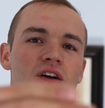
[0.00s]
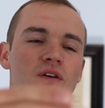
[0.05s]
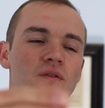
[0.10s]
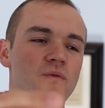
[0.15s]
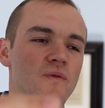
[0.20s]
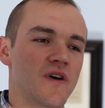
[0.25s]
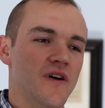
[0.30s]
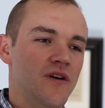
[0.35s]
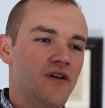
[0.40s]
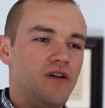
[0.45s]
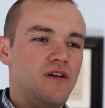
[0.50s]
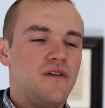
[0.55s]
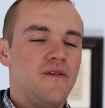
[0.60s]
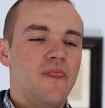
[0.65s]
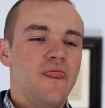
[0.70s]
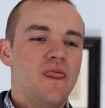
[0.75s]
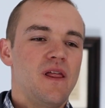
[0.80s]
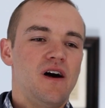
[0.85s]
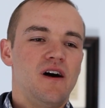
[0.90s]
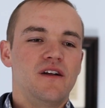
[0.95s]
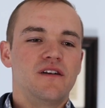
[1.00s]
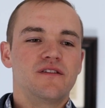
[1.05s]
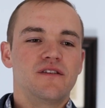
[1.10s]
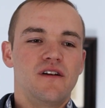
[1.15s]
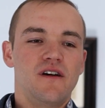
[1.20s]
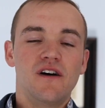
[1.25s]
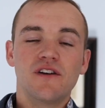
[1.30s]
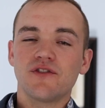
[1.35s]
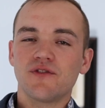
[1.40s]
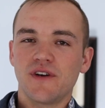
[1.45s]
Well,
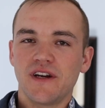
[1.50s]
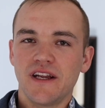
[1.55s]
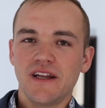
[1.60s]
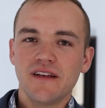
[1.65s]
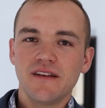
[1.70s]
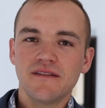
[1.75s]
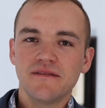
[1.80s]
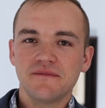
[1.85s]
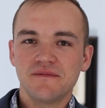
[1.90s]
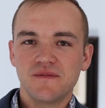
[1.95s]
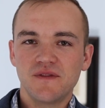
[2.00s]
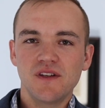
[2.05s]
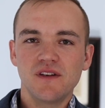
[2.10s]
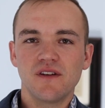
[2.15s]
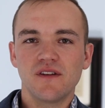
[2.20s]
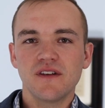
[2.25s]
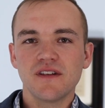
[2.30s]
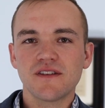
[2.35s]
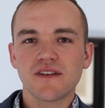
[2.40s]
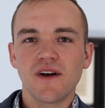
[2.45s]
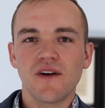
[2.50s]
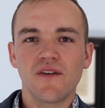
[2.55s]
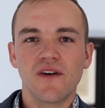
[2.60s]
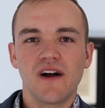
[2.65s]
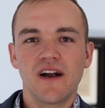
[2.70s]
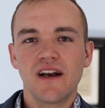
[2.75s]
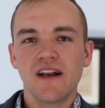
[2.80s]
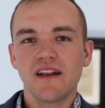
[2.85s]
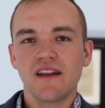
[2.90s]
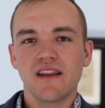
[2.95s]
Andre, it's all
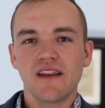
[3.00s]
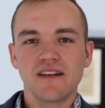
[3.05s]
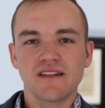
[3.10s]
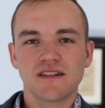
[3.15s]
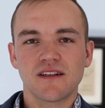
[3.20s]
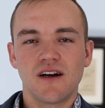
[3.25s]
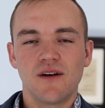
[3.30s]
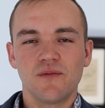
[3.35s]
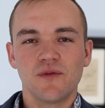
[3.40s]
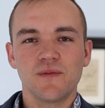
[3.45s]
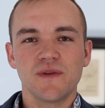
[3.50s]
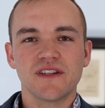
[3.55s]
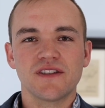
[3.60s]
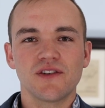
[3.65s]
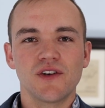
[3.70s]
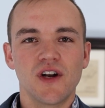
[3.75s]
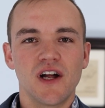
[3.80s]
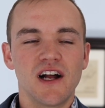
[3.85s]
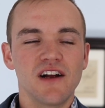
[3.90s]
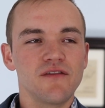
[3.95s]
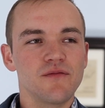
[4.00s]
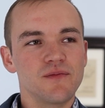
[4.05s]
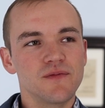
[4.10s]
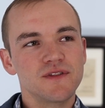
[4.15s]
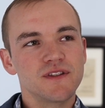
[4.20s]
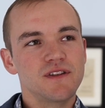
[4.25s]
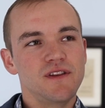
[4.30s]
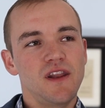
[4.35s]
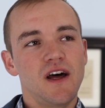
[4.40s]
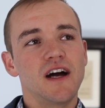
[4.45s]
right. He thinks compliments are
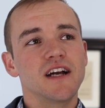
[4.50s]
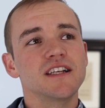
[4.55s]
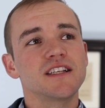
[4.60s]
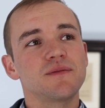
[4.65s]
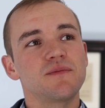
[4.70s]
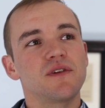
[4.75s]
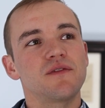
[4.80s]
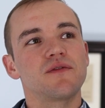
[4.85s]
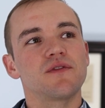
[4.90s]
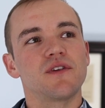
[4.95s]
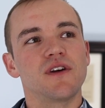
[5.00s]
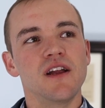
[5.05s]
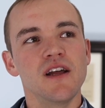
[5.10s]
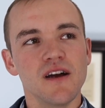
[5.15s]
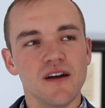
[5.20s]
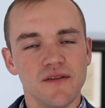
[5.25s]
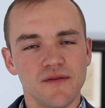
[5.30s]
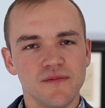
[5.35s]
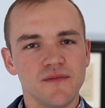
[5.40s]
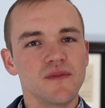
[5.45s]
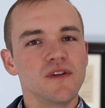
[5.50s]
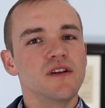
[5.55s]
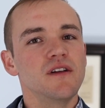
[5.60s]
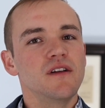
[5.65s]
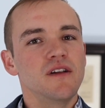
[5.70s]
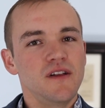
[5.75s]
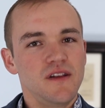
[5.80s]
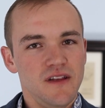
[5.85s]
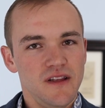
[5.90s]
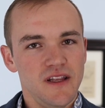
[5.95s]
nice, but for him,
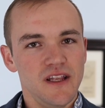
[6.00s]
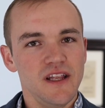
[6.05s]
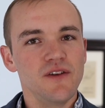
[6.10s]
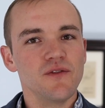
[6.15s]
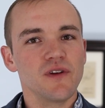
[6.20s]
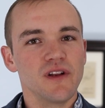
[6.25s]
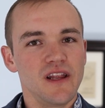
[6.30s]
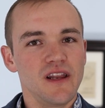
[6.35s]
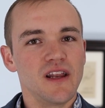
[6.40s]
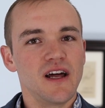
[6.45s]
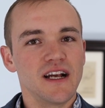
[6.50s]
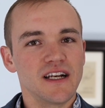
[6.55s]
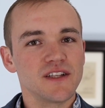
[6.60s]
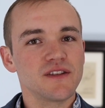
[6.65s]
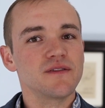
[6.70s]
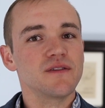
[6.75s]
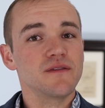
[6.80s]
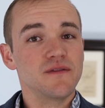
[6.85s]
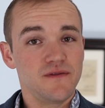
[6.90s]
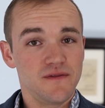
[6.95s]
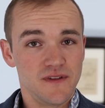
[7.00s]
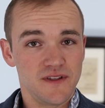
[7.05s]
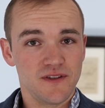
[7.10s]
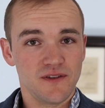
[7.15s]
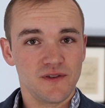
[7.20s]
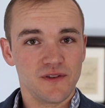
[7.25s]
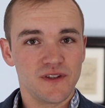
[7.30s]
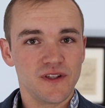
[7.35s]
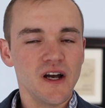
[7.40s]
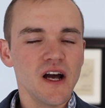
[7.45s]
he really likes
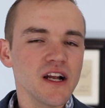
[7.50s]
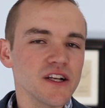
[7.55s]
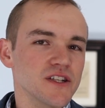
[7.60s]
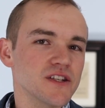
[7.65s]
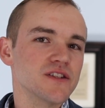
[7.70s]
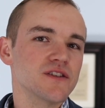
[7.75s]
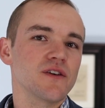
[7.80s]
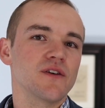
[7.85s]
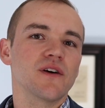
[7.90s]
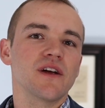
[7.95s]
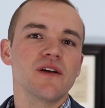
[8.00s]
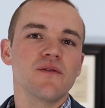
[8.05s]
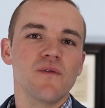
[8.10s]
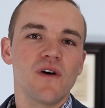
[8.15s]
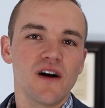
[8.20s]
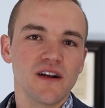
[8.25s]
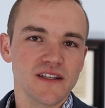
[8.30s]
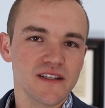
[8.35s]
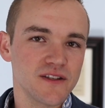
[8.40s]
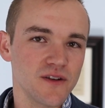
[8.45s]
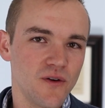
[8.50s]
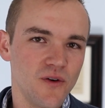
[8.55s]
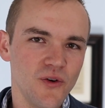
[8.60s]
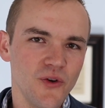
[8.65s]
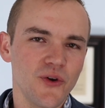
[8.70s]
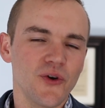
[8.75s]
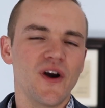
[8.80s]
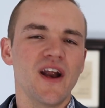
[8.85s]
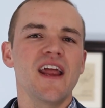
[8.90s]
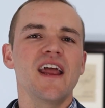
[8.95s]
physical touch. So he wants to
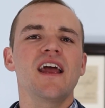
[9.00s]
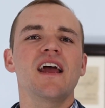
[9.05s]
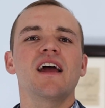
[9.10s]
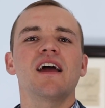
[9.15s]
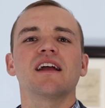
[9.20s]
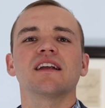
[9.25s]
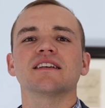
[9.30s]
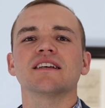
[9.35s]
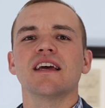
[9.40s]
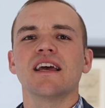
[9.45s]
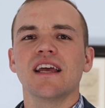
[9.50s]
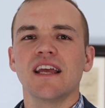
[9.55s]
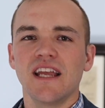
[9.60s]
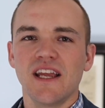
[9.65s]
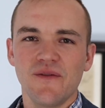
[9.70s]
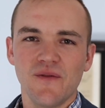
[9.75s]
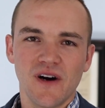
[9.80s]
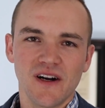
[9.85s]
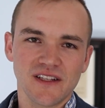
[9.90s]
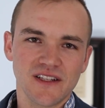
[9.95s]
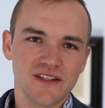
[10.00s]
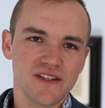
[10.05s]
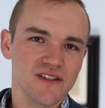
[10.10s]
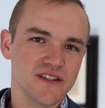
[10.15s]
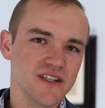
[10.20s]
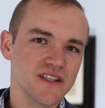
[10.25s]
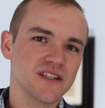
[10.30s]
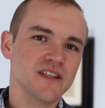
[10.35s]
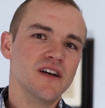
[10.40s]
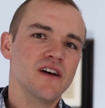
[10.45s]
hold her hand. He wants to
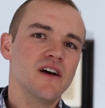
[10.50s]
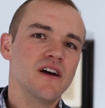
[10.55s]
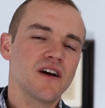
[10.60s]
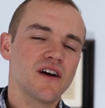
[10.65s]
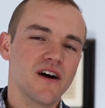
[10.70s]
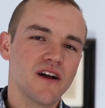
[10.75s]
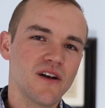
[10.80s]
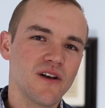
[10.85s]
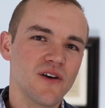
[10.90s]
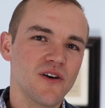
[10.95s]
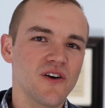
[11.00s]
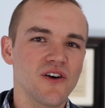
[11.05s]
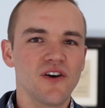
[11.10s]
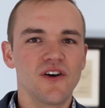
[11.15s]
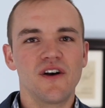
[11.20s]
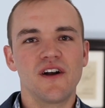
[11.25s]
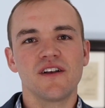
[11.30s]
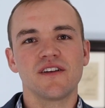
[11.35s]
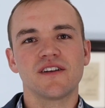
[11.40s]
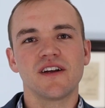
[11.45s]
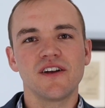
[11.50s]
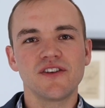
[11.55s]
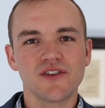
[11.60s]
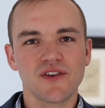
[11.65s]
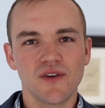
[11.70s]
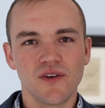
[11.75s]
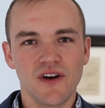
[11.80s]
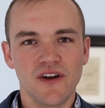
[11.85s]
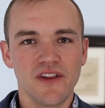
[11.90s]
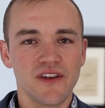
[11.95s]
just cuddle her and touch
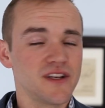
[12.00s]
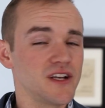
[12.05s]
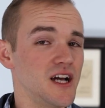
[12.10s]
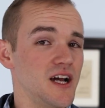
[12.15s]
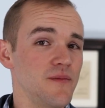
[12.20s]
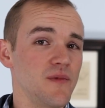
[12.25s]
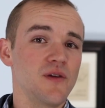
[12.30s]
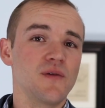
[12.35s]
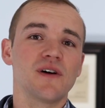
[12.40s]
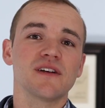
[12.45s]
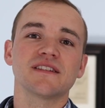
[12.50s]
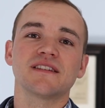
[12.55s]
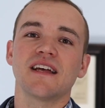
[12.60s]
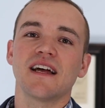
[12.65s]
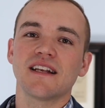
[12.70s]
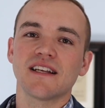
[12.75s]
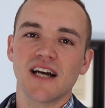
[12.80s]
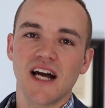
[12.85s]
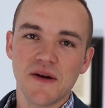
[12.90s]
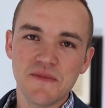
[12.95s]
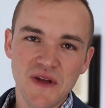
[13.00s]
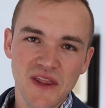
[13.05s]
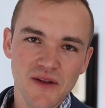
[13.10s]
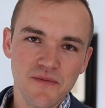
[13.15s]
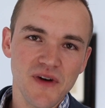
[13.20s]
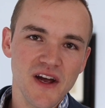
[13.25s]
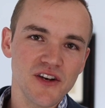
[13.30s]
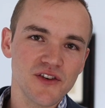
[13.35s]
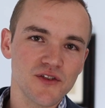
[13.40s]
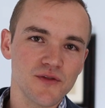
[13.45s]
her all the time. He wants that time in the
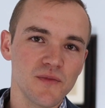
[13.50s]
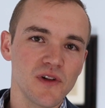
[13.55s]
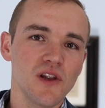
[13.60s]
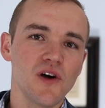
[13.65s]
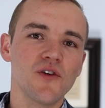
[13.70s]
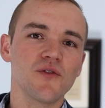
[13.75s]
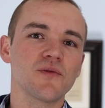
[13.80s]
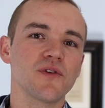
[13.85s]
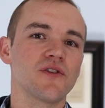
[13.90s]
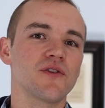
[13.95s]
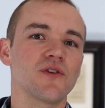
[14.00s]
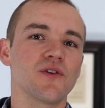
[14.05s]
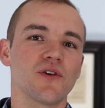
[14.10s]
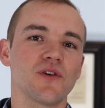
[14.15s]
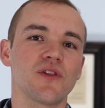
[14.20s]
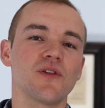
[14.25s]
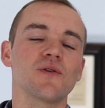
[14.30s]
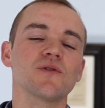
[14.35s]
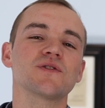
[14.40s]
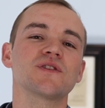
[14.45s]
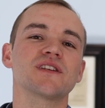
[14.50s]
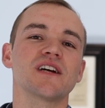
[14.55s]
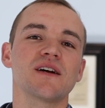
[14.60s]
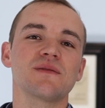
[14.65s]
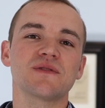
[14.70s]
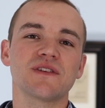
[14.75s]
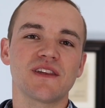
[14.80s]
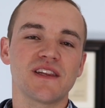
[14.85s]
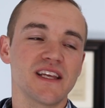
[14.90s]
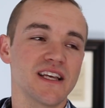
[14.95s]
bedroom alone with her, those
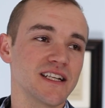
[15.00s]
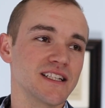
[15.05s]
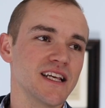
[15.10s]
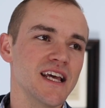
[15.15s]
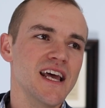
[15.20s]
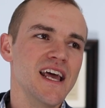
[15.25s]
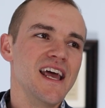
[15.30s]
types of things.